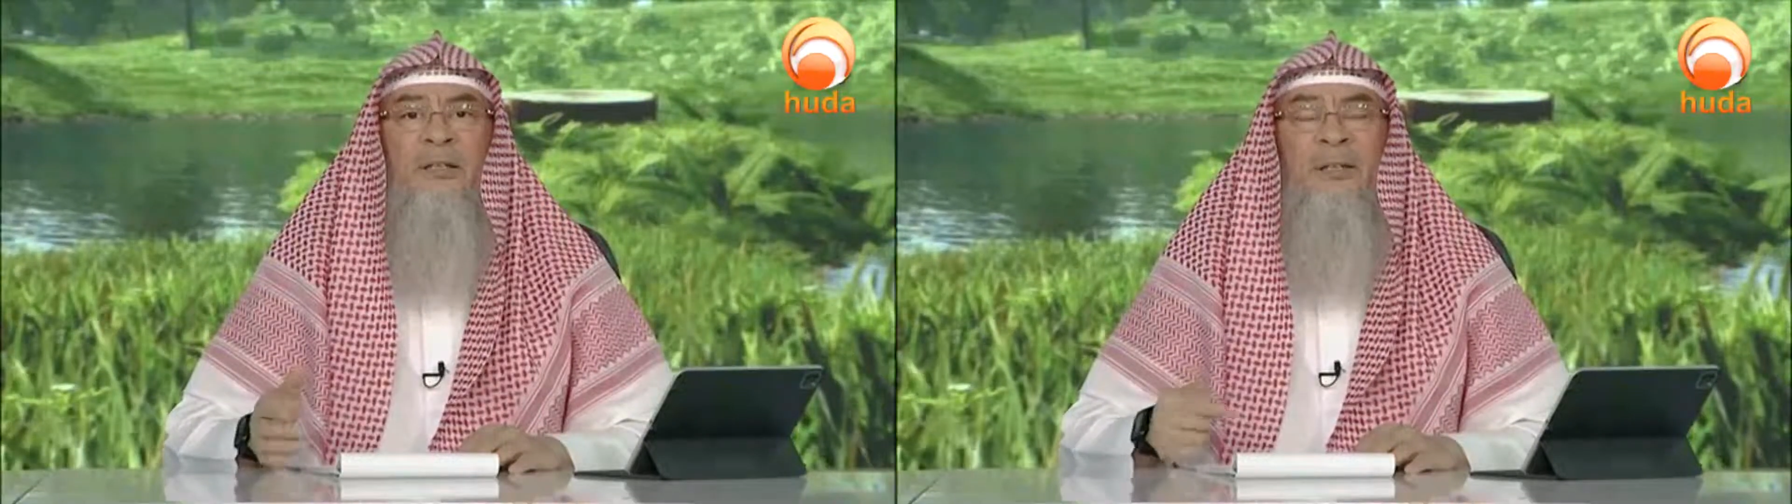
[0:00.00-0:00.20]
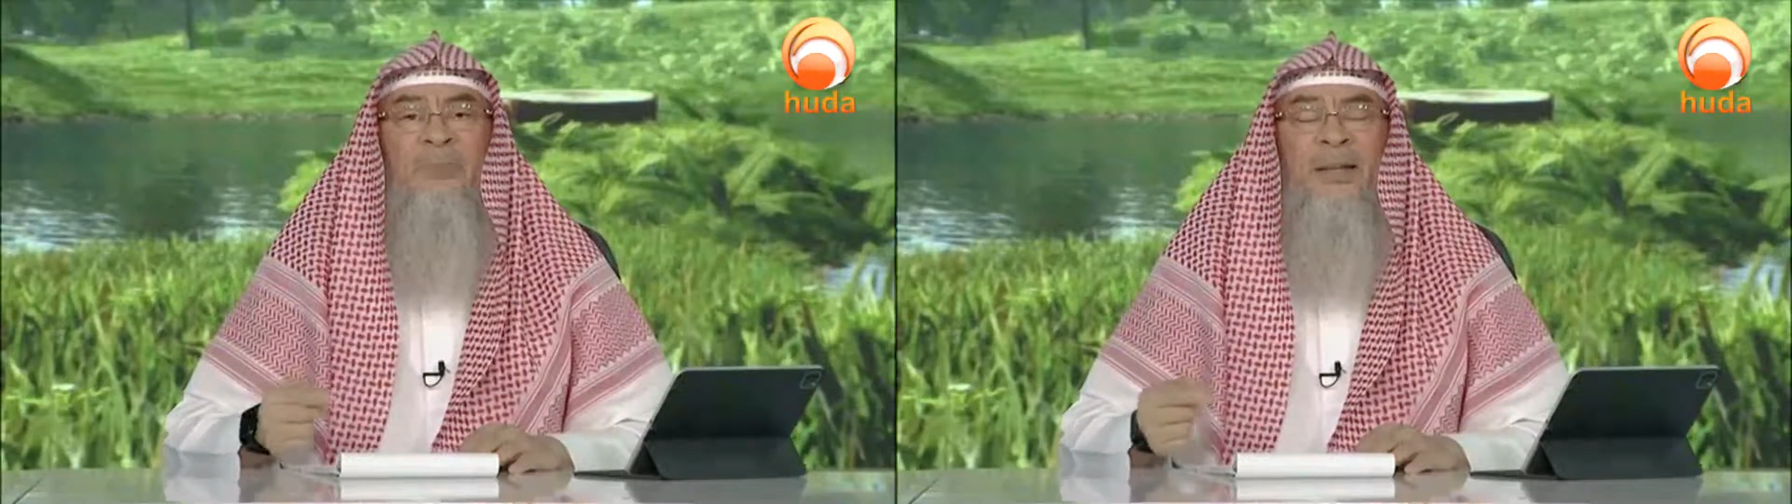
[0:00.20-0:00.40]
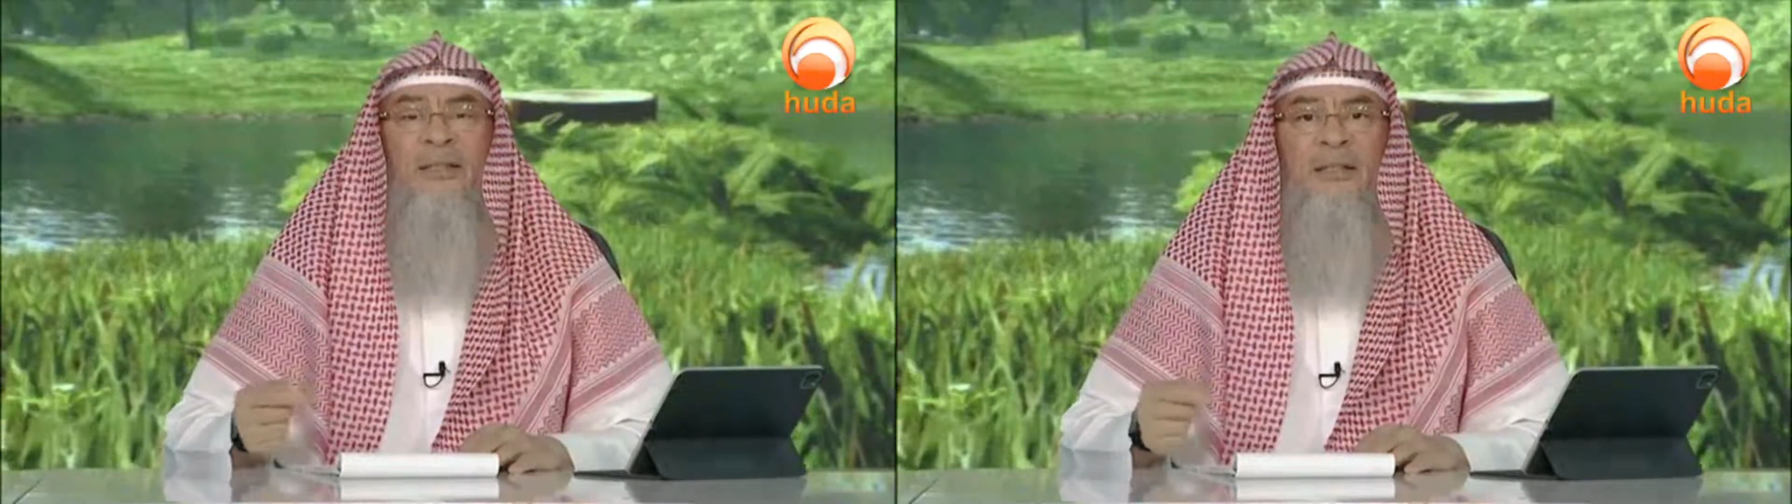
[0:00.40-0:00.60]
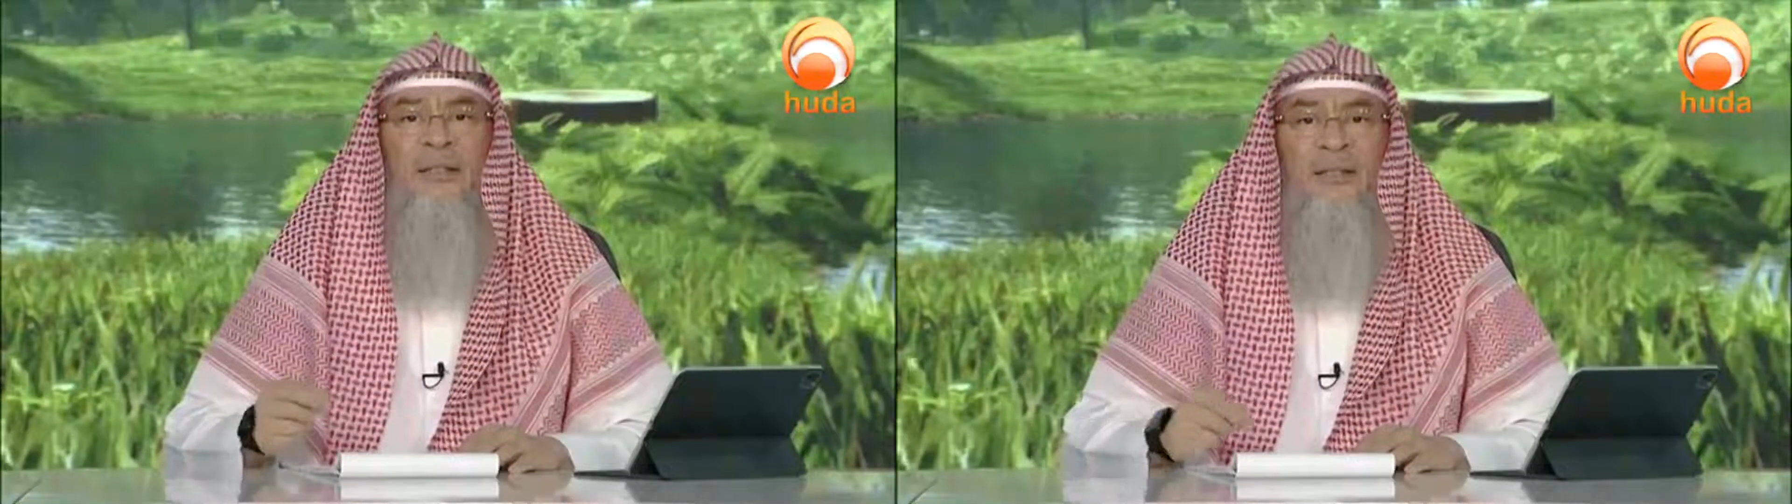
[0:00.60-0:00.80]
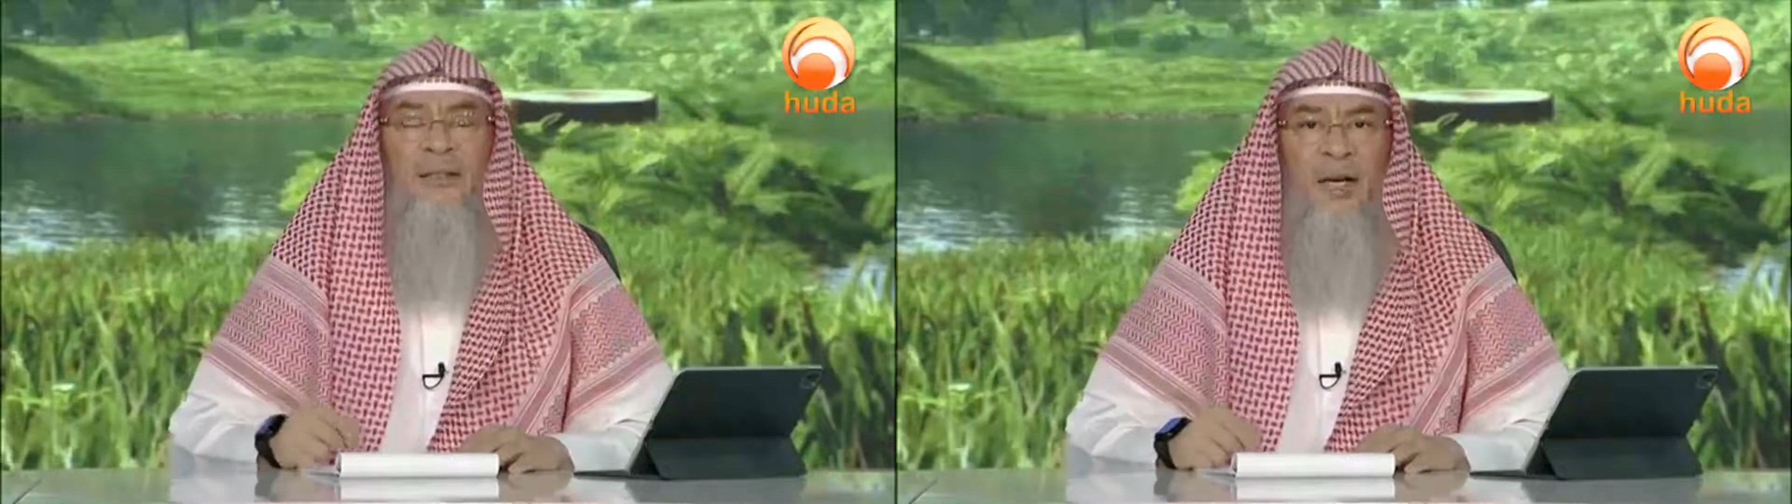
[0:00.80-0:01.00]

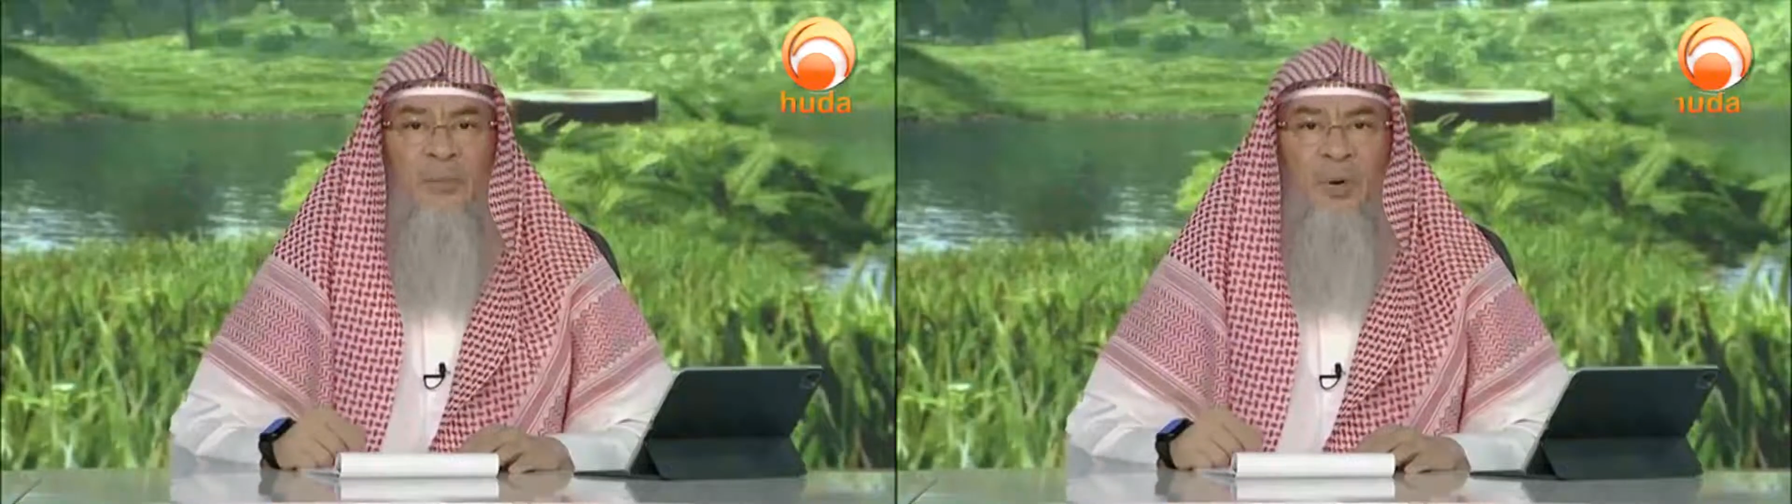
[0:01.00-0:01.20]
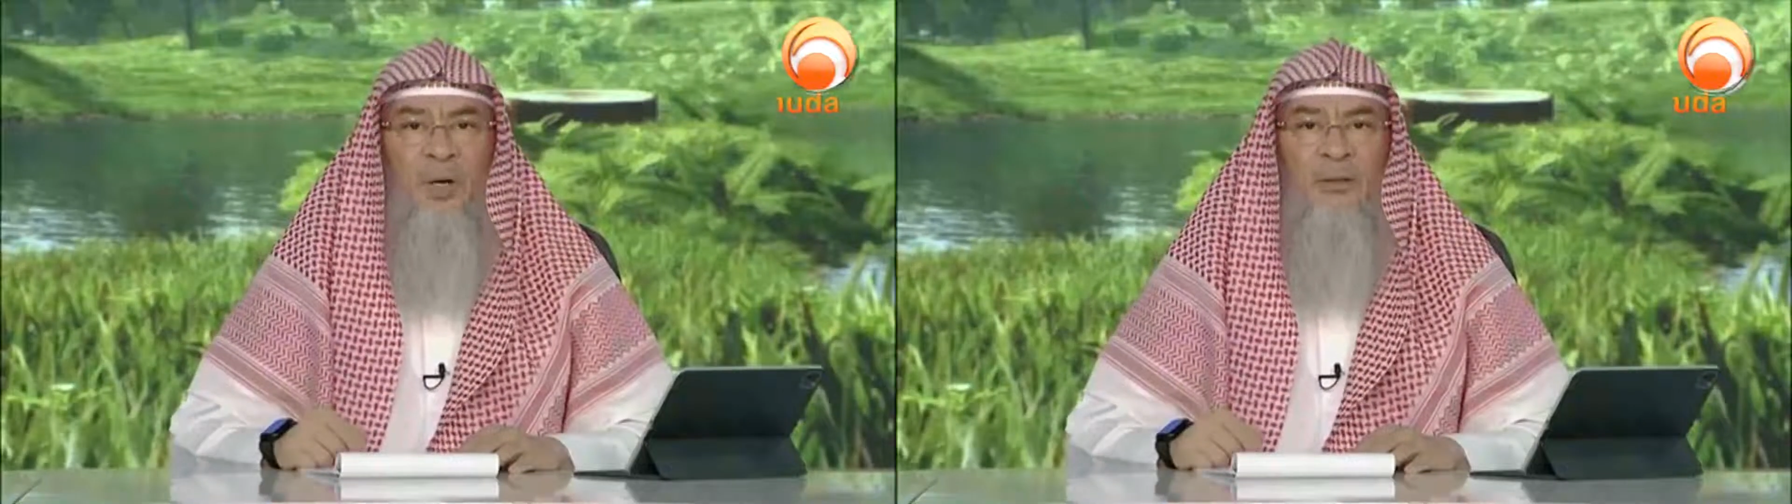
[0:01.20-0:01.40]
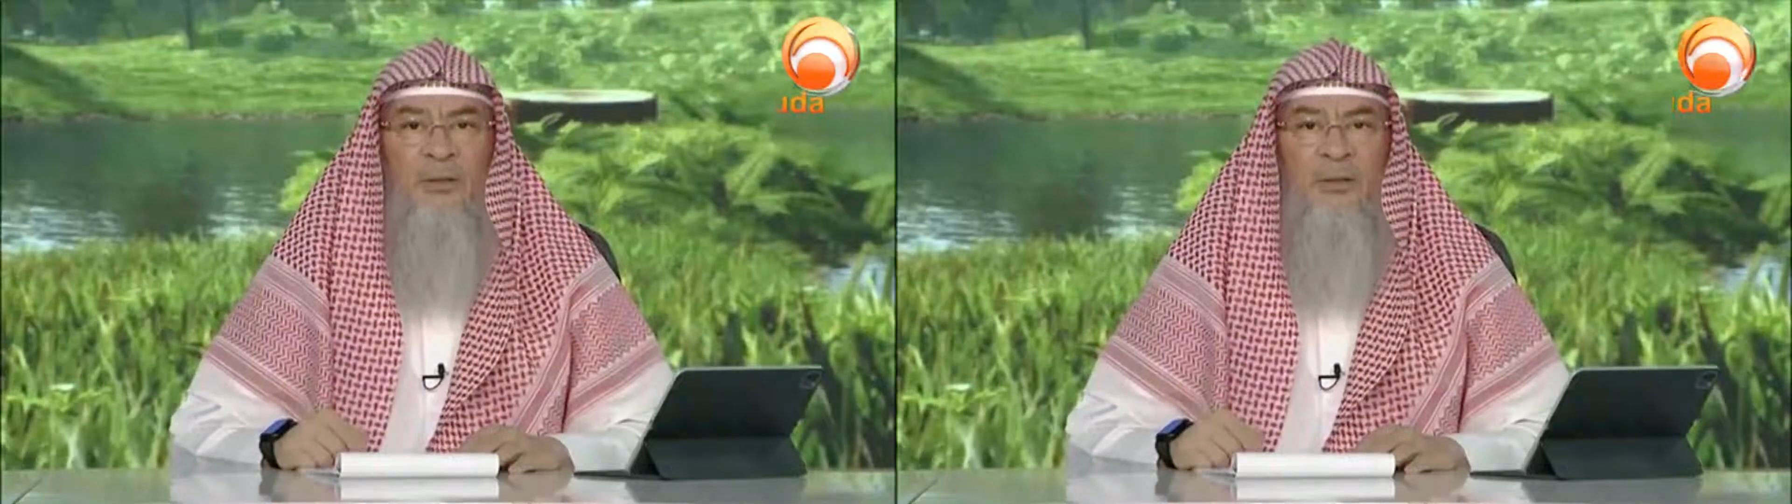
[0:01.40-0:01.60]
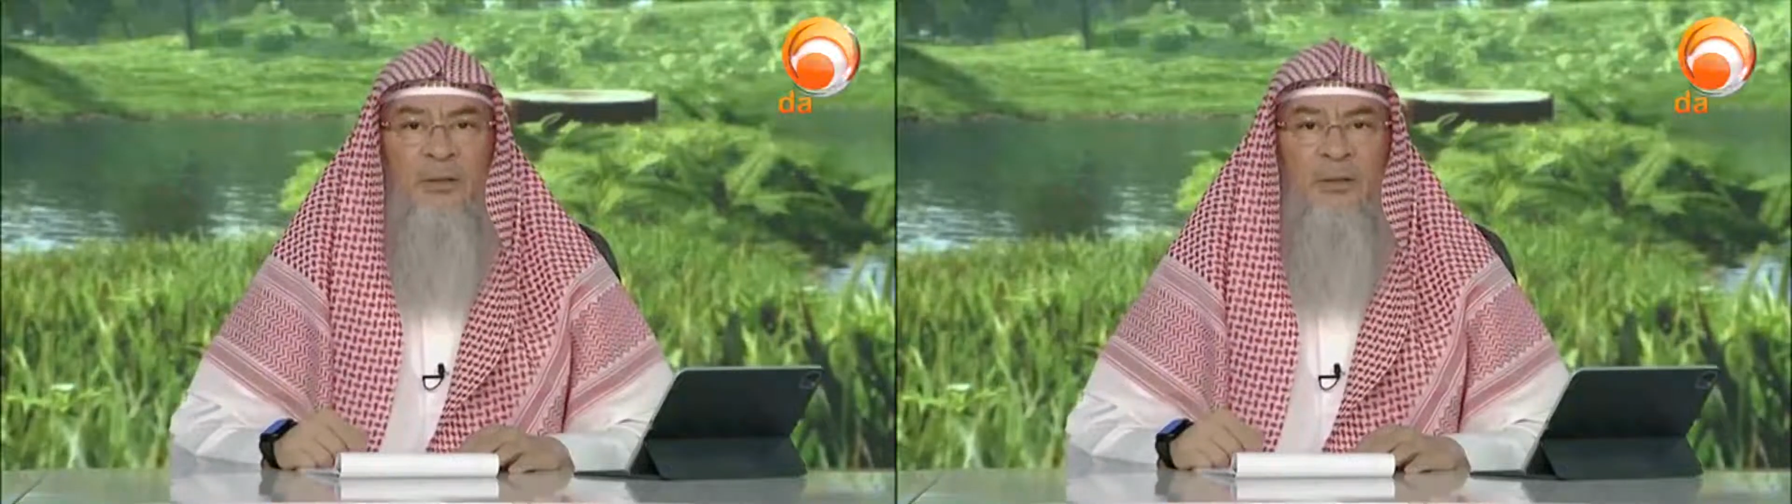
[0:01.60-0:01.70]
dependent upon.